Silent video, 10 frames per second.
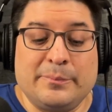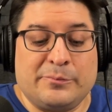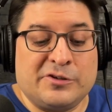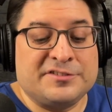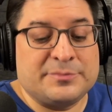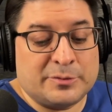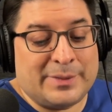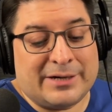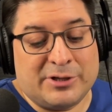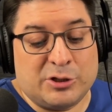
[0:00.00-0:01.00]
Principal
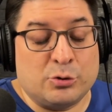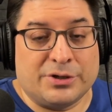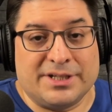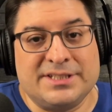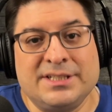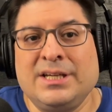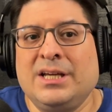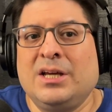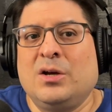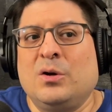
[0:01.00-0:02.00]
Barry Dort.
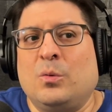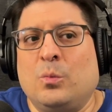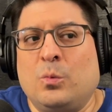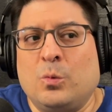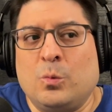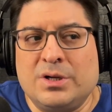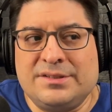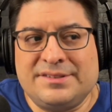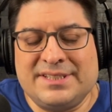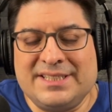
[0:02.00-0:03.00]
What
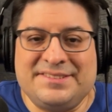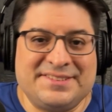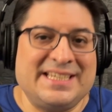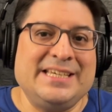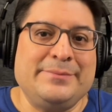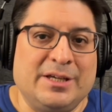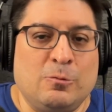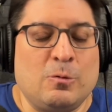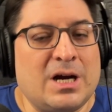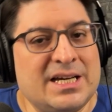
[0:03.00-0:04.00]
is he scheming?
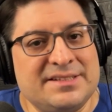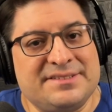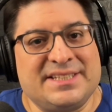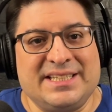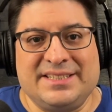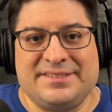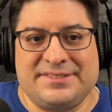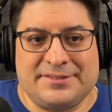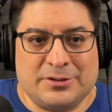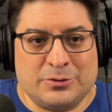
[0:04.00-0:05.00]
Why is he
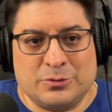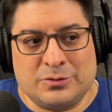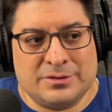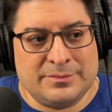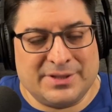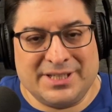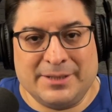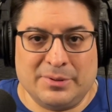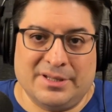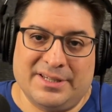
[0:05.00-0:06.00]
so
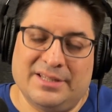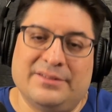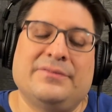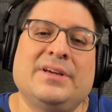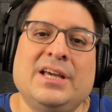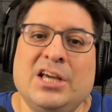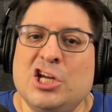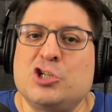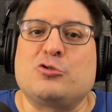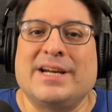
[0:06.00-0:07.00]
manipulative
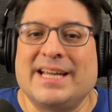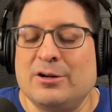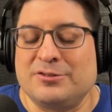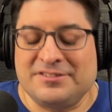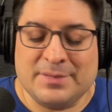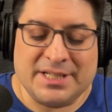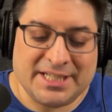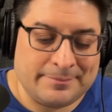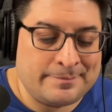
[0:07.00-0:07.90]
trying to get all this money.